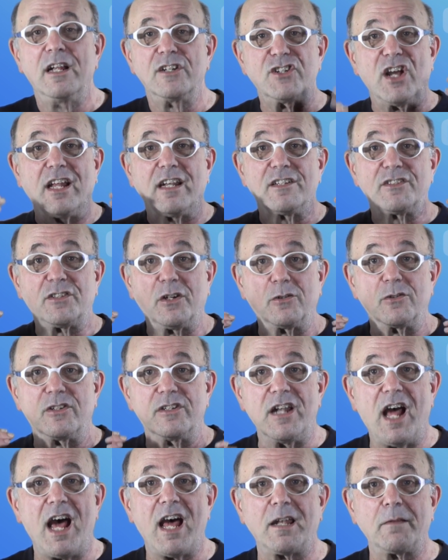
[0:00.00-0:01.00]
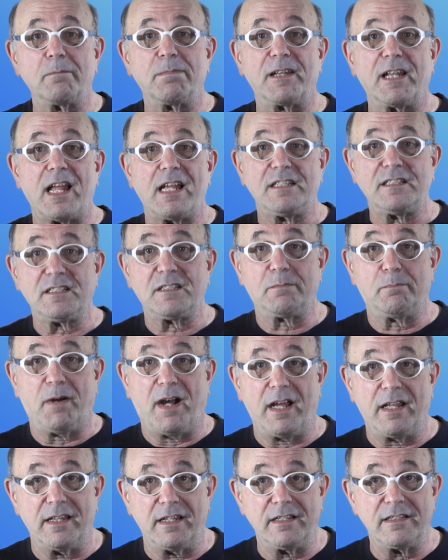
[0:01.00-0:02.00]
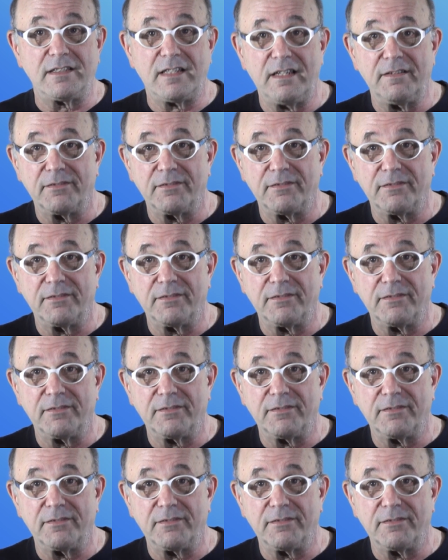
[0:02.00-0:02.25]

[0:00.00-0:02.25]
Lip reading: John is so nonplussed by this,